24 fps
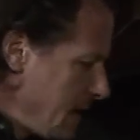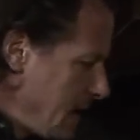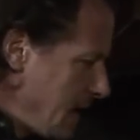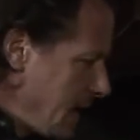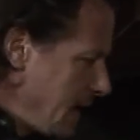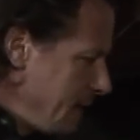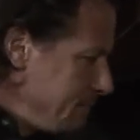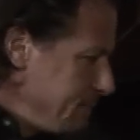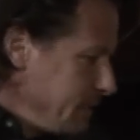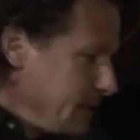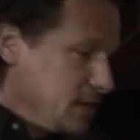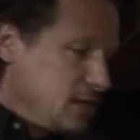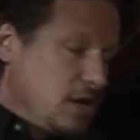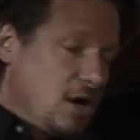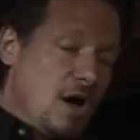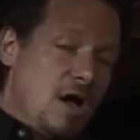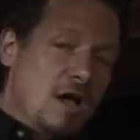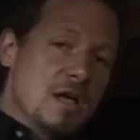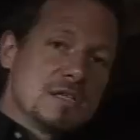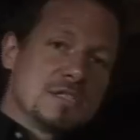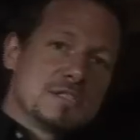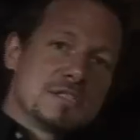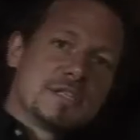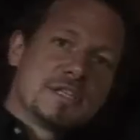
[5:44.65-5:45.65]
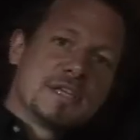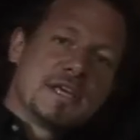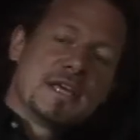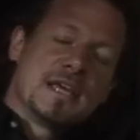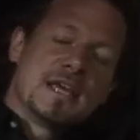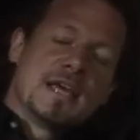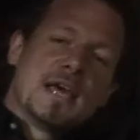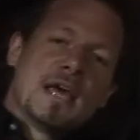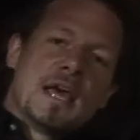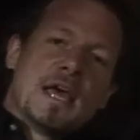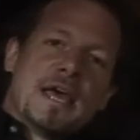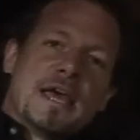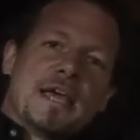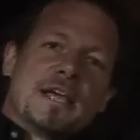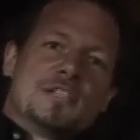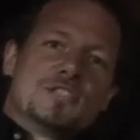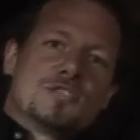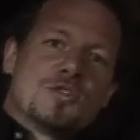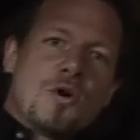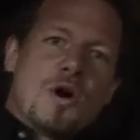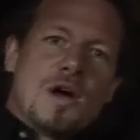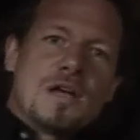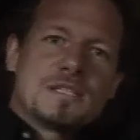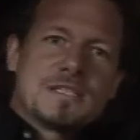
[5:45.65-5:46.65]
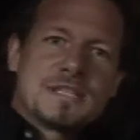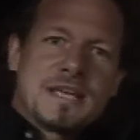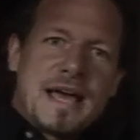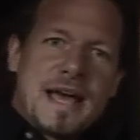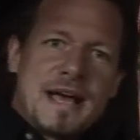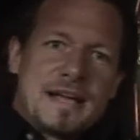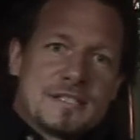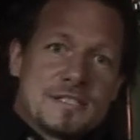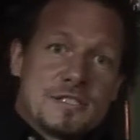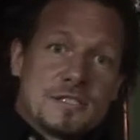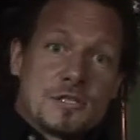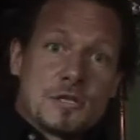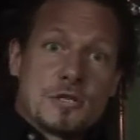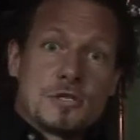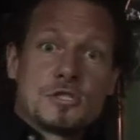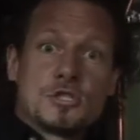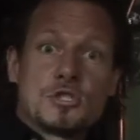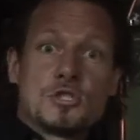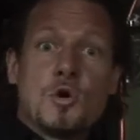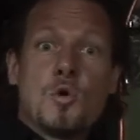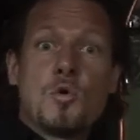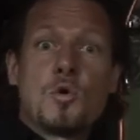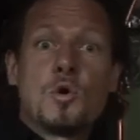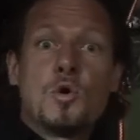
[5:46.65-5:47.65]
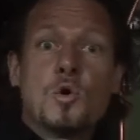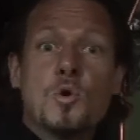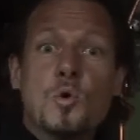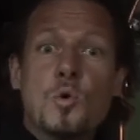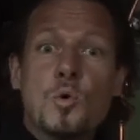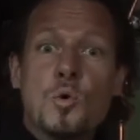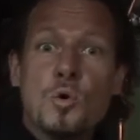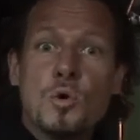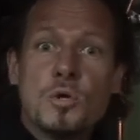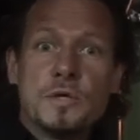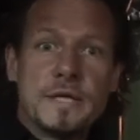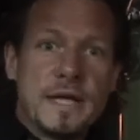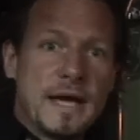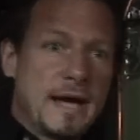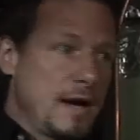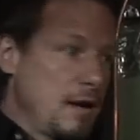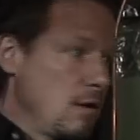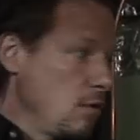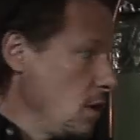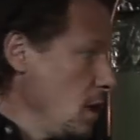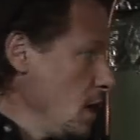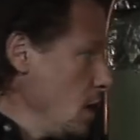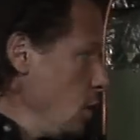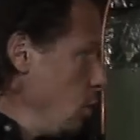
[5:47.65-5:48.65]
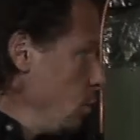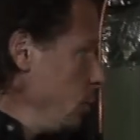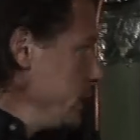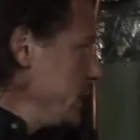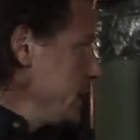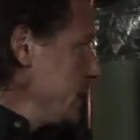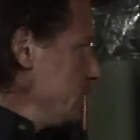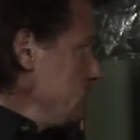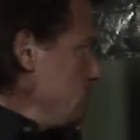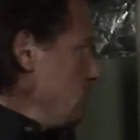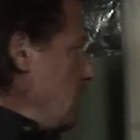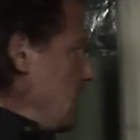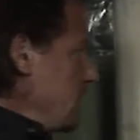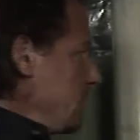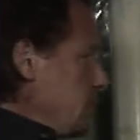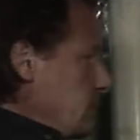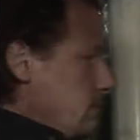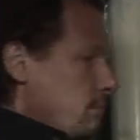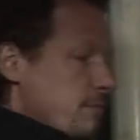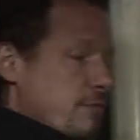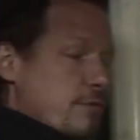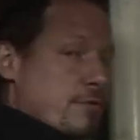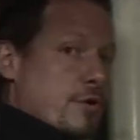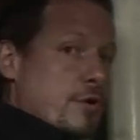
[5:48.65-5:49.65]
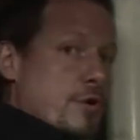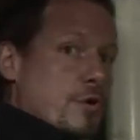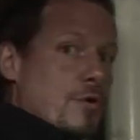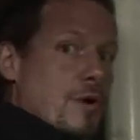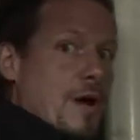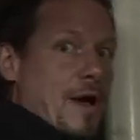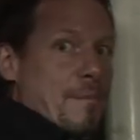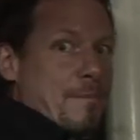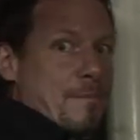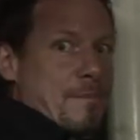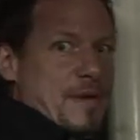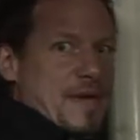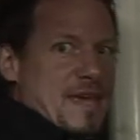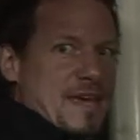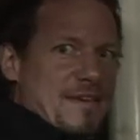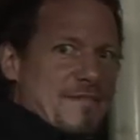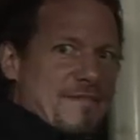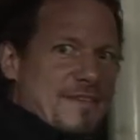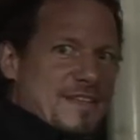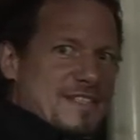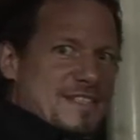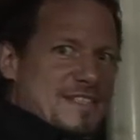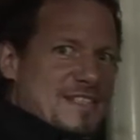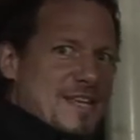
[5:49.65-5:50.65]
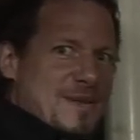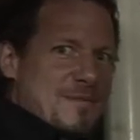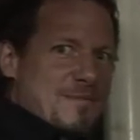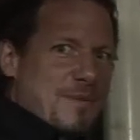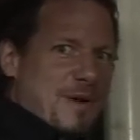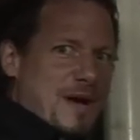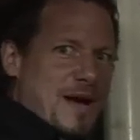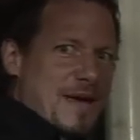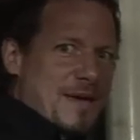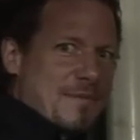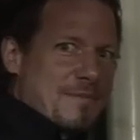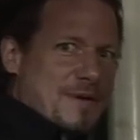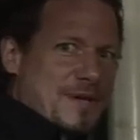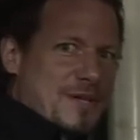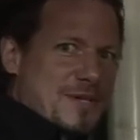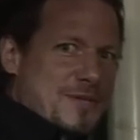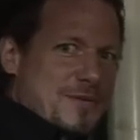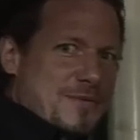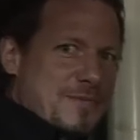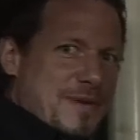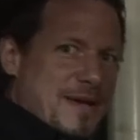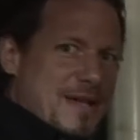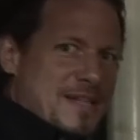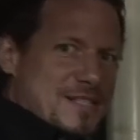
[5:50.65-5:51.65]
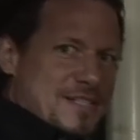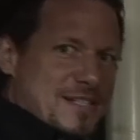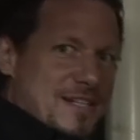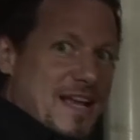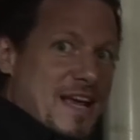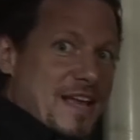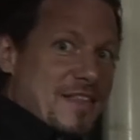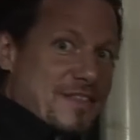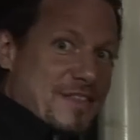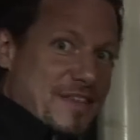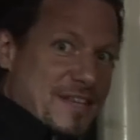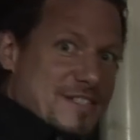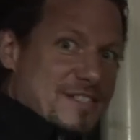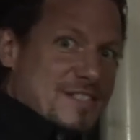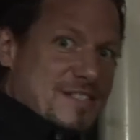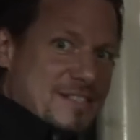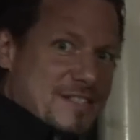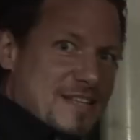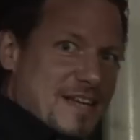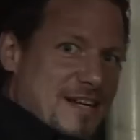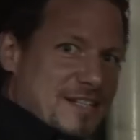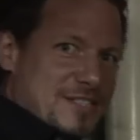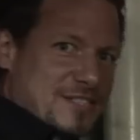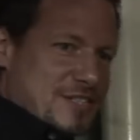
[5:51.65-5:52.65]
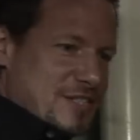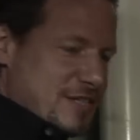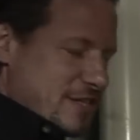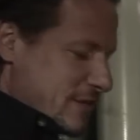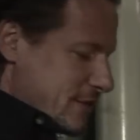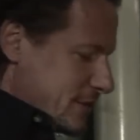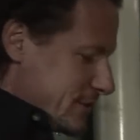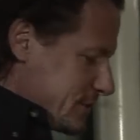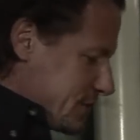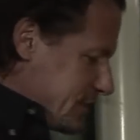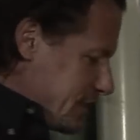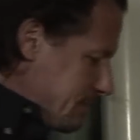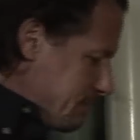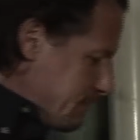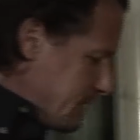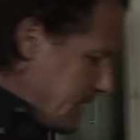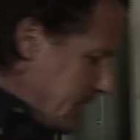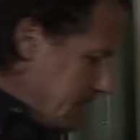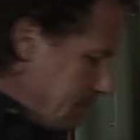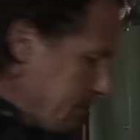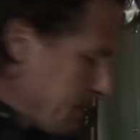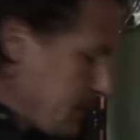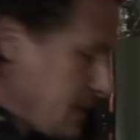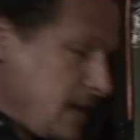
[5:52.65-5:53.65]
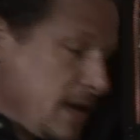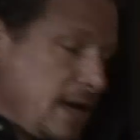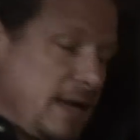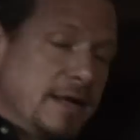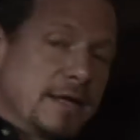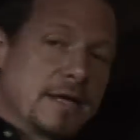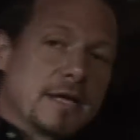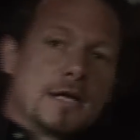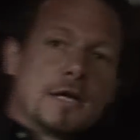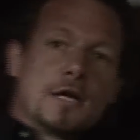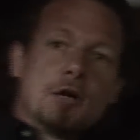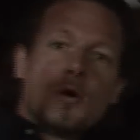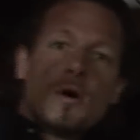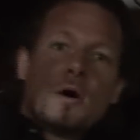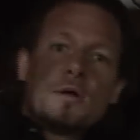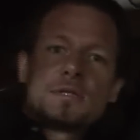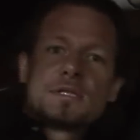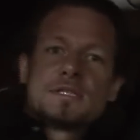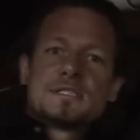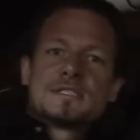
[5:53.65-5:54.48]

And because the exhaust gases are so cool now, we can run them through a PVC pipe. Can you imagine that? This is actually your chimney, and it can go out the